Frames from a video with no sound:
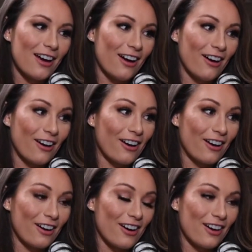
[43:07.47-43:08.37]

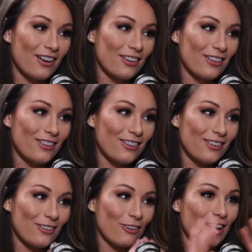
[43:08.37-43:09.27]
are
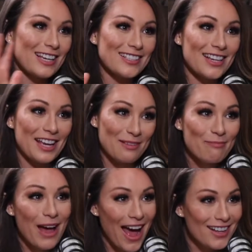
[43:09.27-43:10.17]
crazy
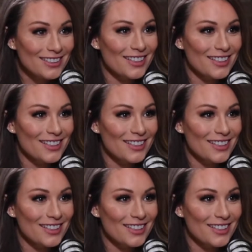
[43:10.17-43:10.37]
impact.